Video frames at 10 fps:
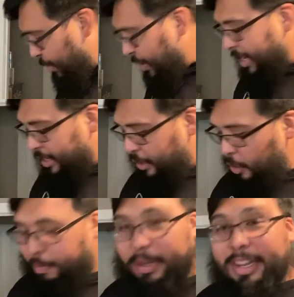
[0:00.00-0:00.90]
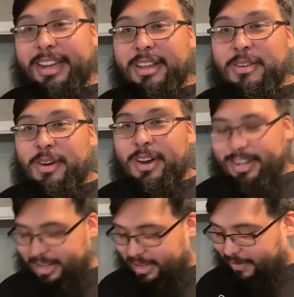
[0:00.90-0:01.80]
want to get too political on
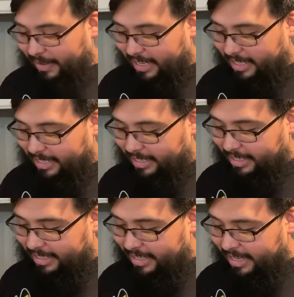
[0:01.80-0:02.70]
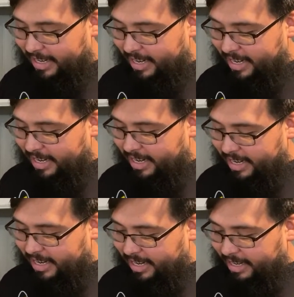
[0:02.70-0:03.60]
here because,
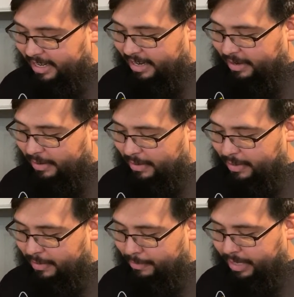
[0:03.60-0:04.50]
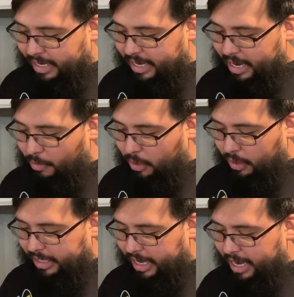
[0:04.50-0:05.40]
you know, but I will
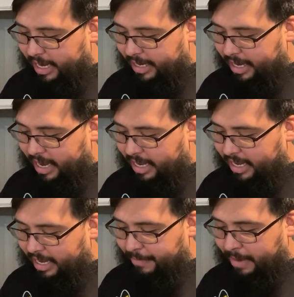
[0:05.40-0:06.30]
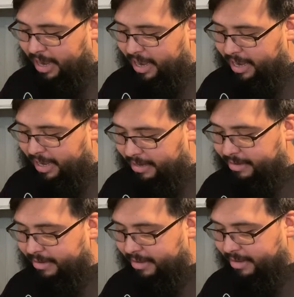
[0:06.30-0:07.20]
say I did get my
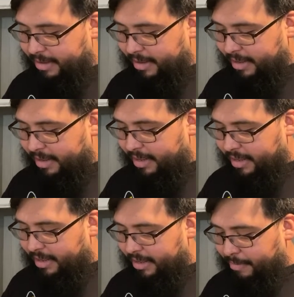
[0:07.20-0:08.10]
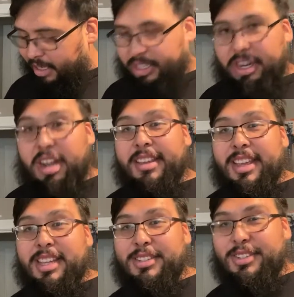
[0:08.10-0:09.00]
shot
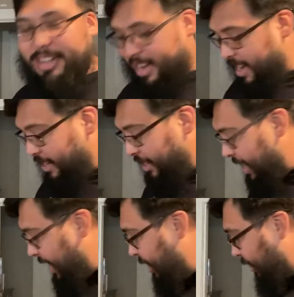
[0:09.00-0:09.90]
yesterday. Actually, I held